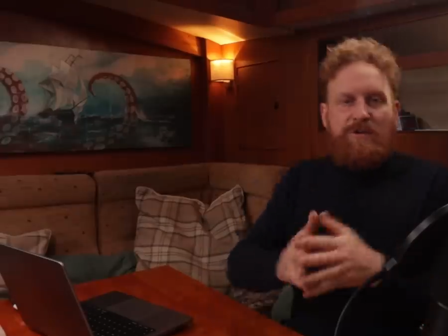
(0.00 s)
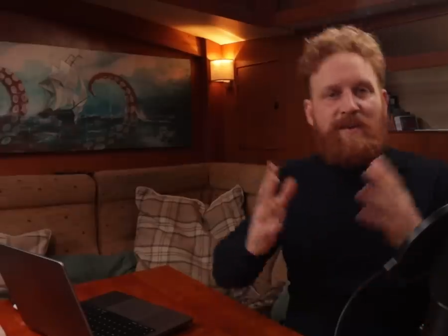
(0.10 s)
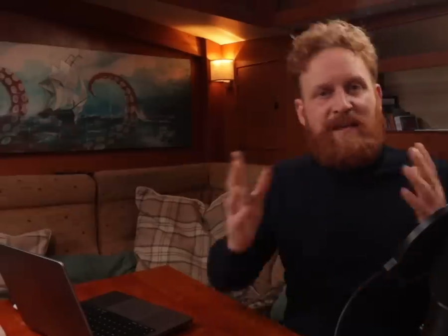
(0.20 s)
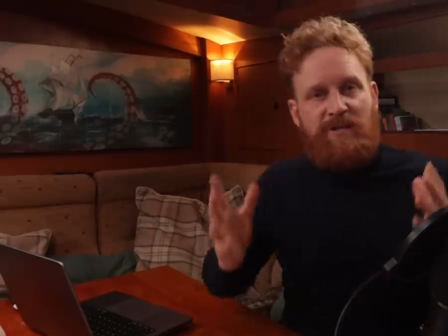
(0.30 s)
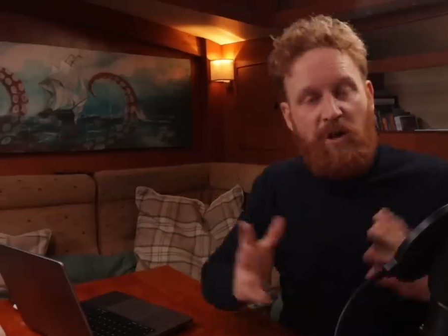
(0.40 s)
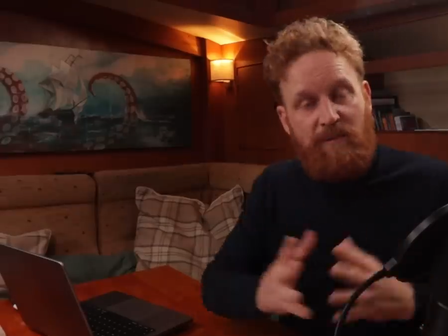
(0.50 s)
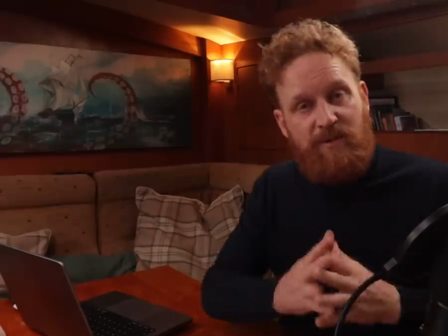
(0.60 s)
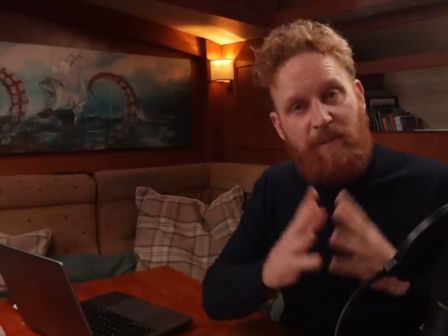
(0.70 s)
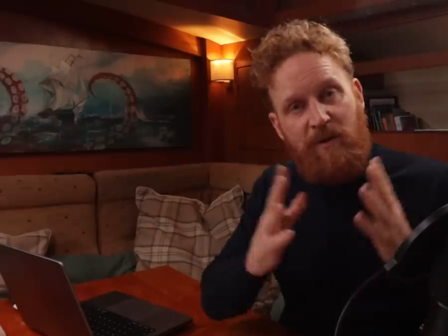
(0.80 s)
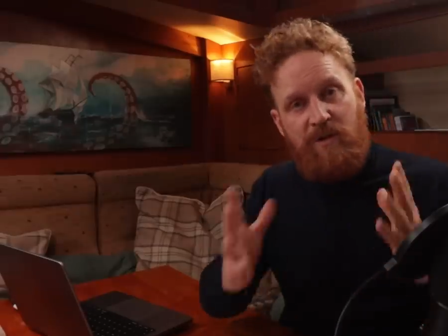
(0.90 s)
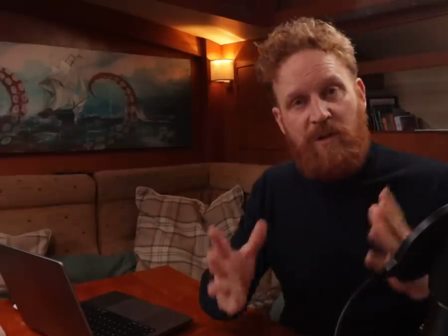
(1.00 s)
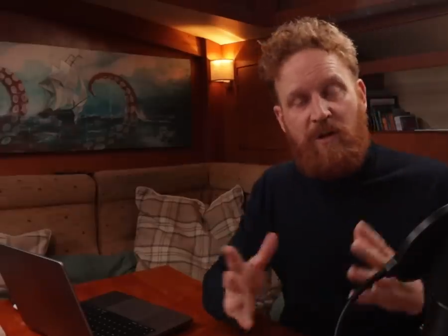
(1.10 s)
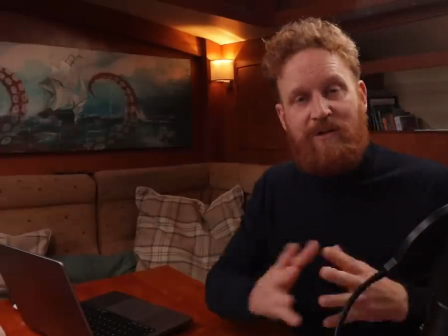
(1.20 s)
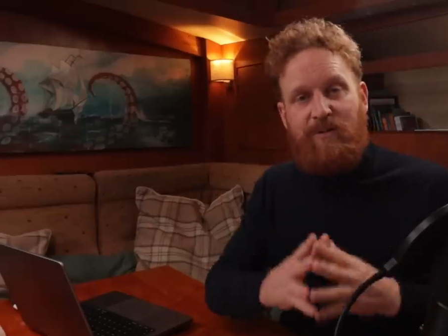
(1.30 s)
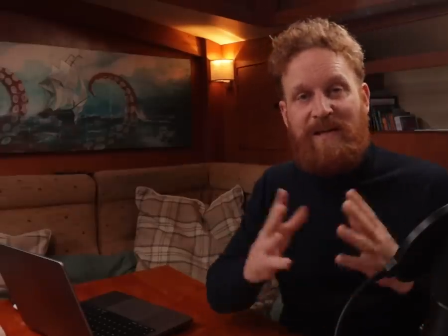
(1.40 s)
So that's the hope. So the boat's going to
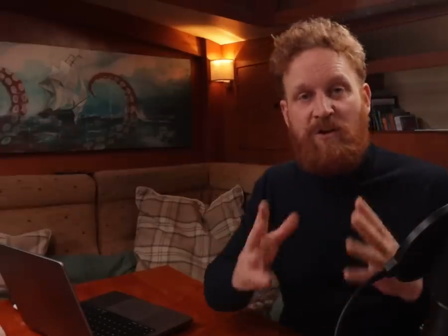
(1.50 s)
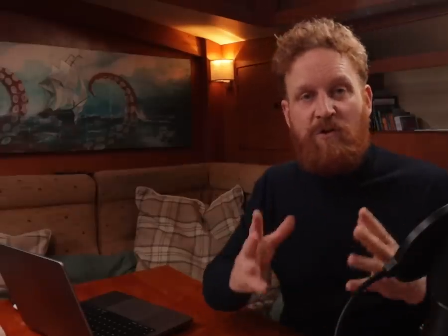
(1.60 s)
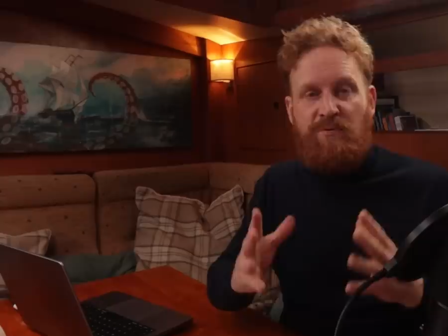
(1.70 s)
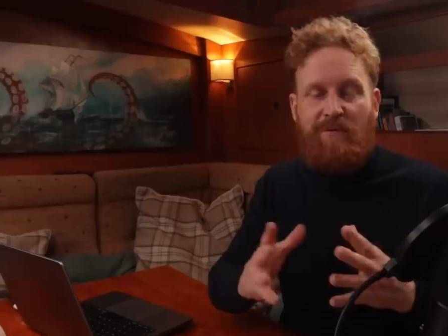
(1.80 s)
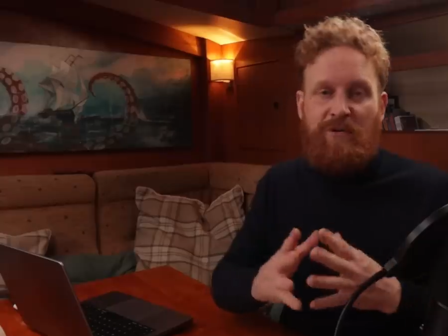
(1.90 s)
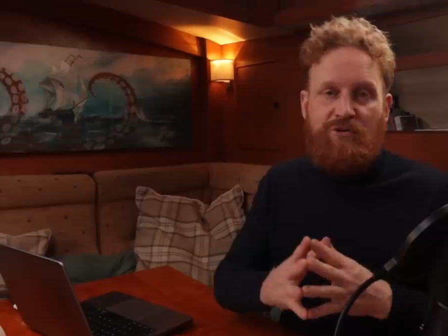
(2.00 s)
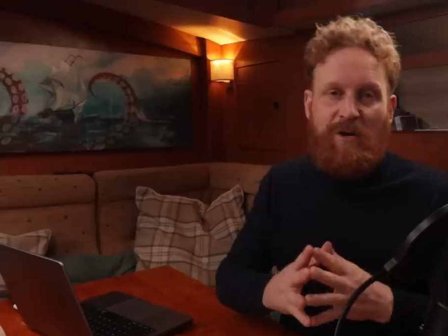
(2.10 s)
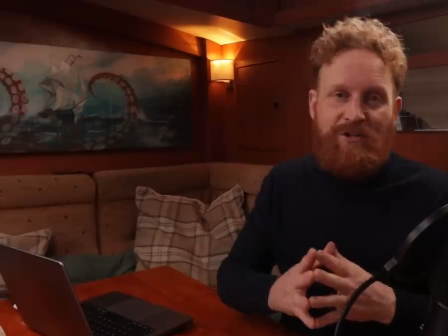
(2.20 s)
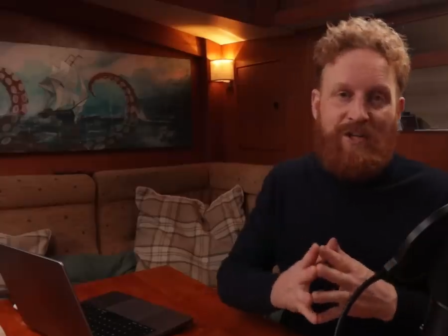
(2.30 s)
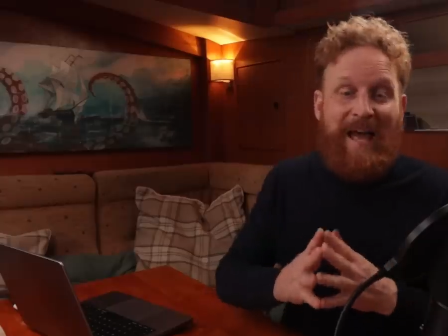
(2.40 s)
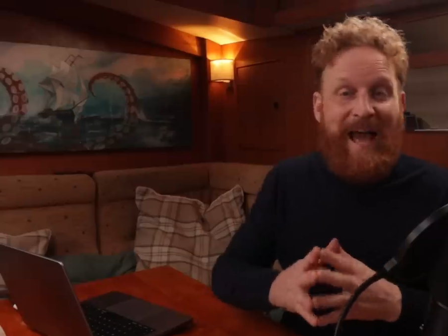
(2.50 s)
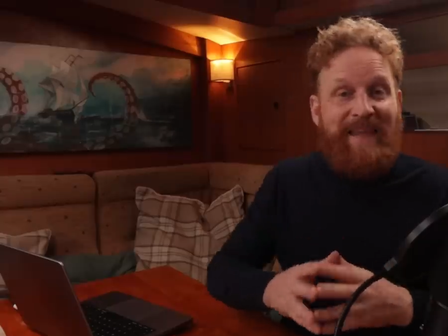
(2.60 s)
go into a non-profit trust,